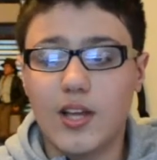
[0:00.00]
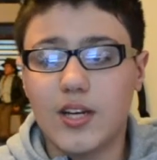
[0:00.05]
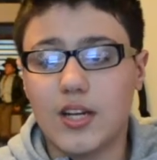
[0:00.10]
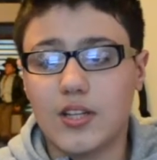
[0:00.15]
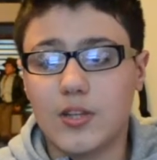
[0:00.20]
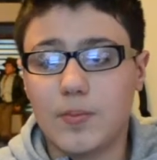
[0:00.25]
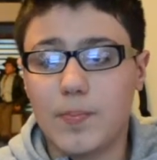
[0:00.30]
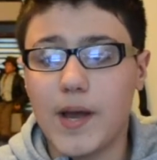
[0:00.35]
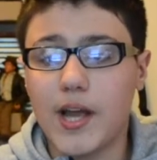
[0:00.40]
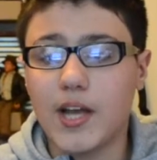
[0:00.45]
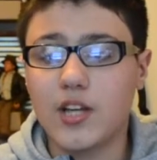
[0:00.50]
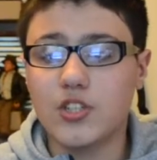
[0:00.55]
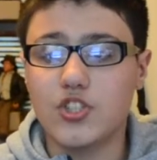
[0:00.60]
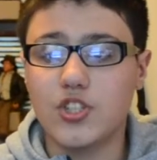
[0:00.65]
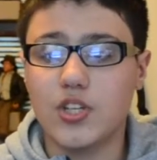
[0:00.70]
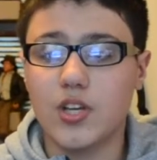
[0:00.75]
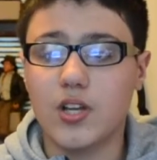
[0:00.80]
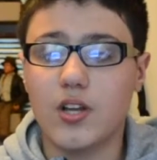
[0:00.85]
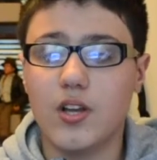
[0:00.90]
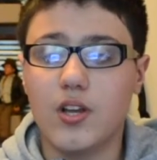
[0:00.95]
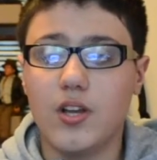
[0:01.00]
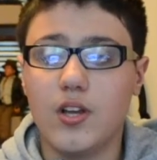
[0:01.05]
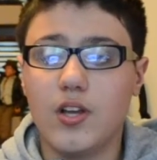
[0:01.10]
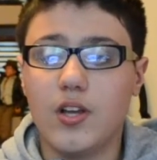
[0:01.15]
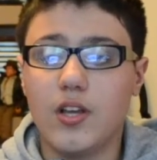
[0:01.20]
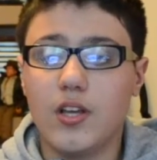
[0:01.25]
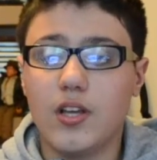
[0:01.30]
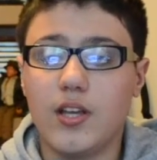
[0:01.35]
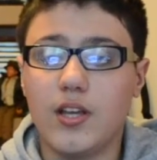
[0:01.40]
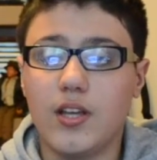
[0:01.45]
Now the packaging
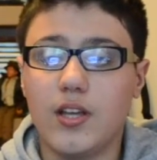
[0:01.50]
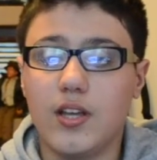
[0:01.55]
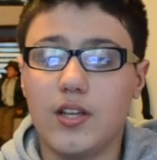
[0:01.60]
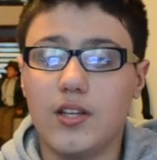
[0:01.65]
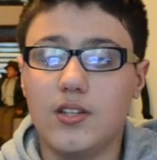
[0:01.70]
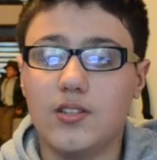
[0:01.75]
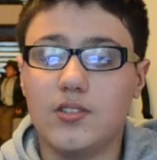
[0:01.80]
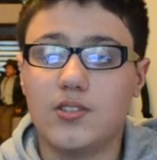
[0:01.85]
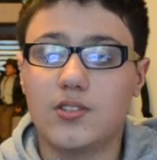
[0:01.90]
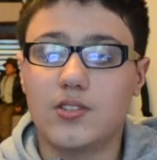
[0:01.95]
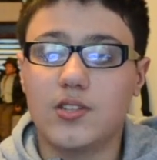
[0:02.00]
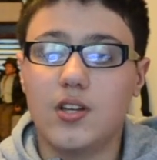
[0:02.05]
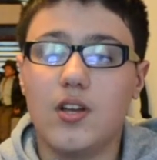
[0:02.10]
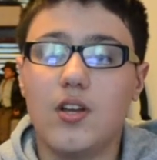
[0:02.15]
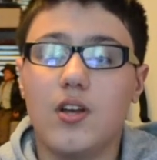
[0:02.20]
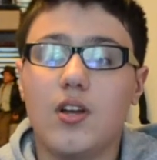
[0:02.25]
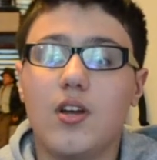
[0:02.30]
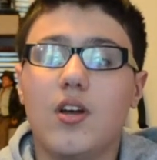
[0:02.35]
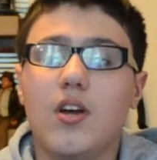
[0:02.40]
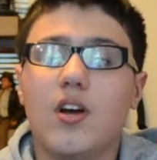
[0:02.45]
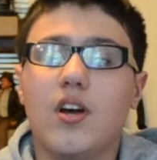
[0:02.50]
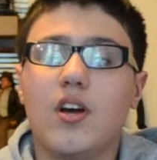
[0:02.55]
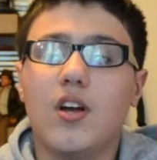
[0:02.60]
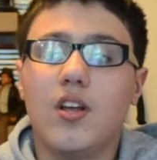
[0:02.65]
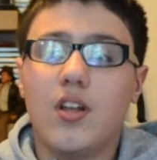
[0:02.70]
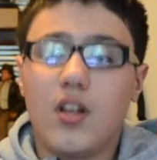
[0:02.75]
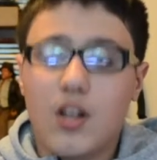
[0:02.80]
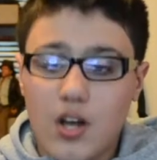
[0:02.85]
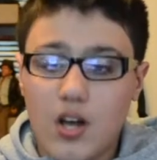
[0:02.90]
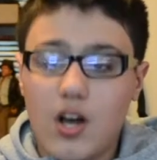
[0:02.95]
is
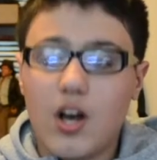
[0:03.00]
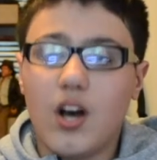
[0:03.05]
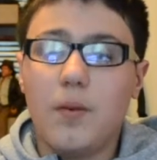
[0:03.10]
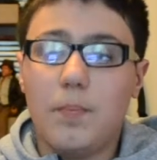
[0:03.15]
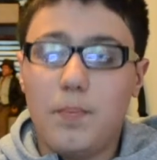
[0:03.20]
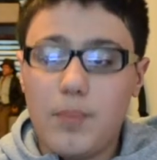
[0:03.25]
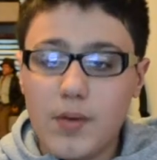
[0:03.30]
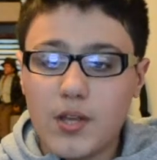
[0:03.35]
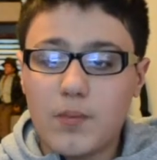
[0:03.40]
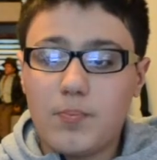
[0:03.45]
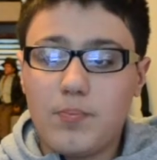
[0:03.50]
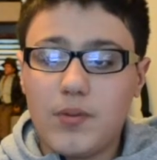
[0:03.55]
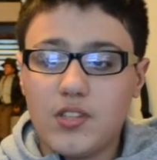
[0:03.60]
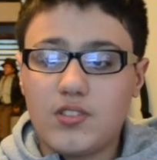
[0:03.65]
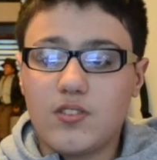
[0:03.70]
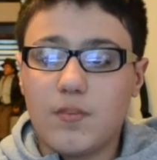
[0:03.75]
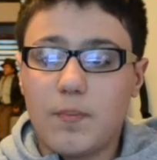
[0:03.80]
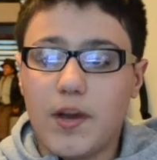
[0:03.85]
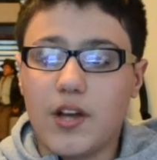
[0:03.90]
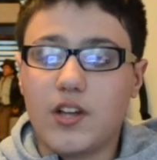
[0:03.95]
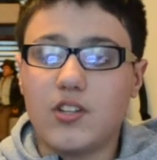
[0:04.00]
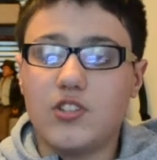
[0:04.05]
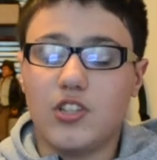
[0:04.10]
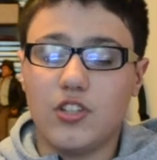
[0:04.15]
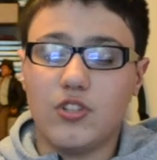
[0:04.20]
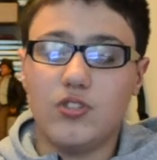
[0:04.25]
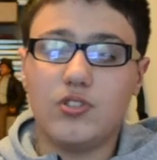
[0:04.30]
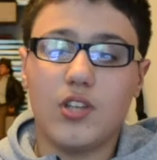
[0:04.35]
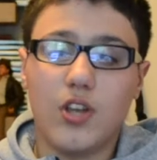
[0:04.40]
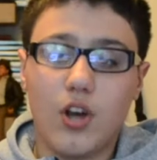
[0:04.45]
a big piece of
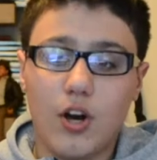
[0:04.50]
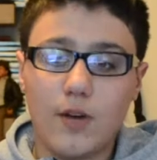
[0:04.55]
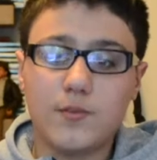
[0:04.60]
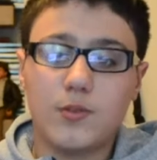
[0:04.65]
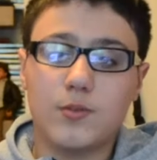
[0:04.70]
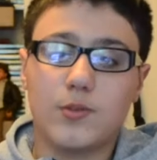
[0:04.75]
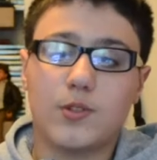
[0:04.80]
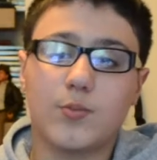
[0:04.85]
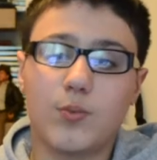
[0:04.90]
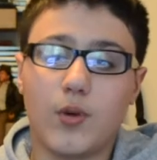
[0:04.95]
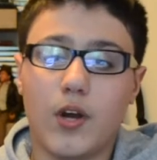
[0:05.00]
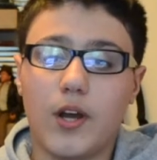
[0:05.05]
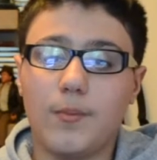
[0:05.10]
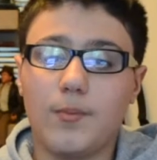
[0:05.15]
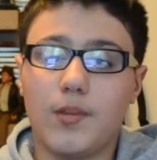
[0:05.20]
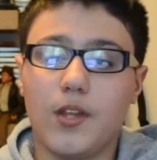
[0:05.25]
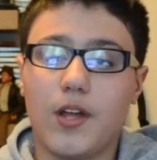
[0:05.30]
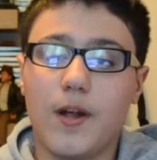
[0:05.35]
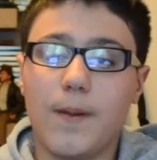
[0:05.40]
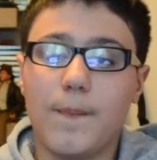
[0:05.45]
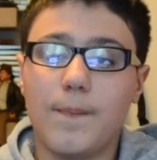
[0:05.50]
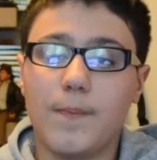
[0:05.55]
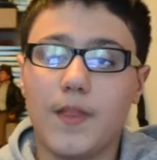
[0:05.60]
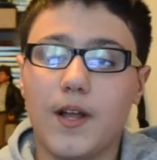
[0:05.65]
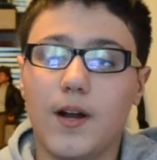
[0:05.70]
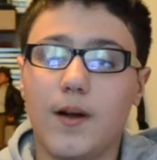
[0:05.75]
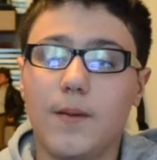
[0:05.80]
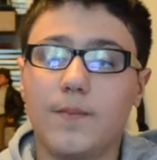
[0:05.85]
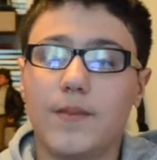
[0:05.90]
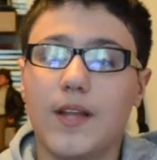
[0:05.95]
packaging. You see Optimus Prime there.
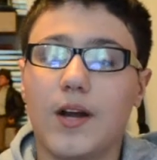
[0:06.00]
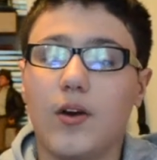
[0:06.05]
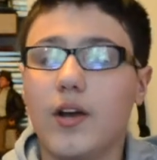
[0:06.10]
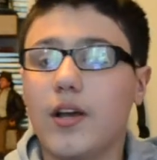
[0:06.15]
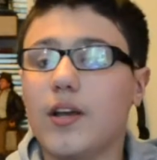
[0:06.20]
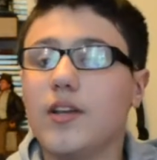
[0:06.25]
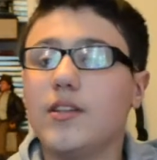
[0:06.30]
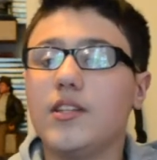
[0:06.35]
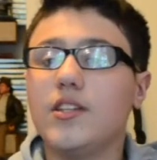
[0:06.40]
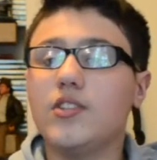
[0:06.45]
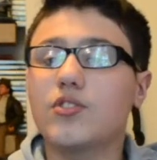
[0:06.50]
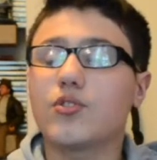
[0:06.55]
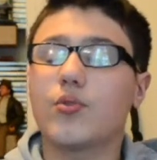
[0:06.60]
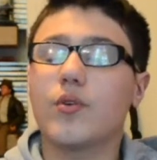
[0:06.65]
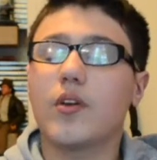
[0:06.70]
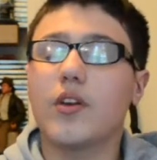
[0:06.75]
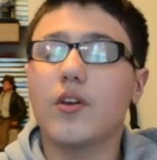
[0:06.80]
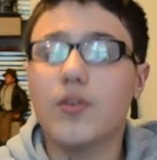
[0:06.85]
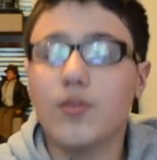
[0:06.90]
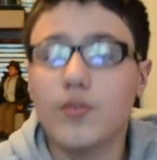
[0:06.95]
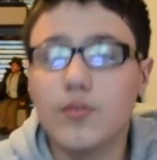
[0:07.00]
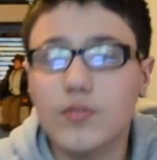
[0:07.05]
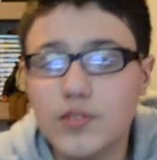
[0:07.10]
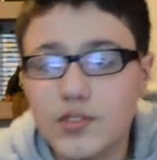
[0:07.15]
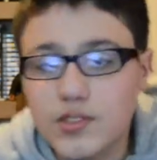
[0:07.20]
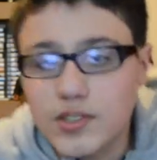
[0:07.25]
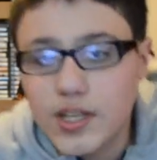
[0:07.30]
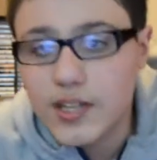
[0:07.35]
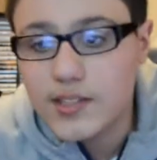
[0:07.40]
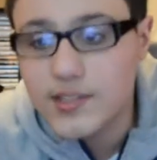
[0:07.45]
Now these Creo
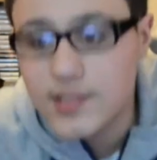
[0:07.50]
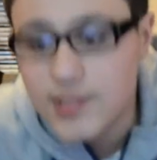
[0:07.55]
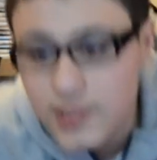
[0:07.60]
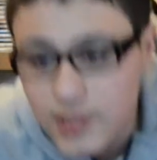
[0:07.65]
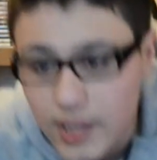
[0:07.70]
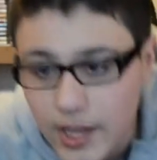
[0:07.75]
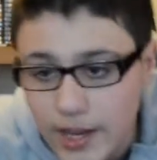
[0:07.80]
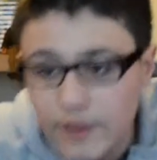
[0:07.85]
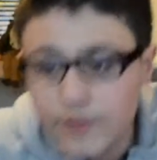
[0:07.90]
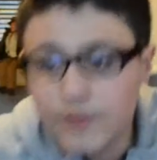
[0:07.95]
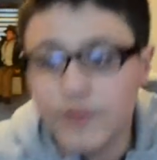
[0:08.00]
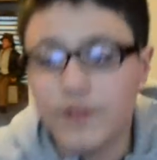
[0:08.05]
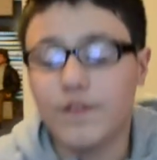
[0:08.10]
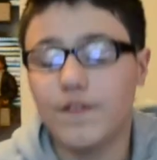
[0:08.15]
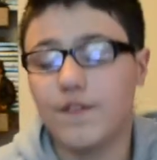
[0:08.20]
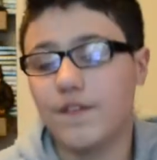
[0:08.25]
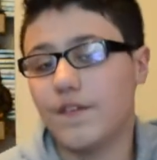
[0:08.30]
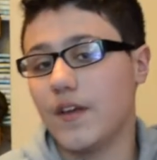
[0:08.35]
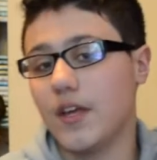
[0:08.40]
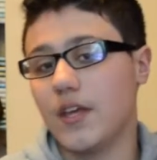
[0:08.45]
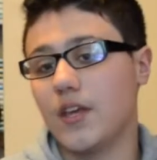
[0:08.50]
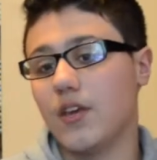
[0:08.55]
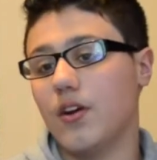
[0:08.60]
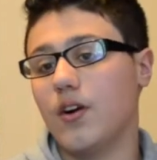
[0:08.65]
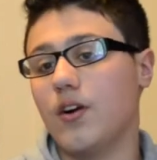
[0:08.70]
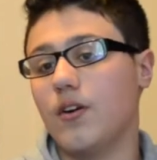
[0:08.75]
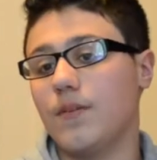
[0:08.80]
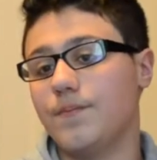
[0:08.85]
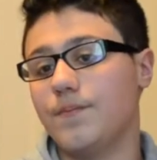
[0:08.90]
sets, every figure,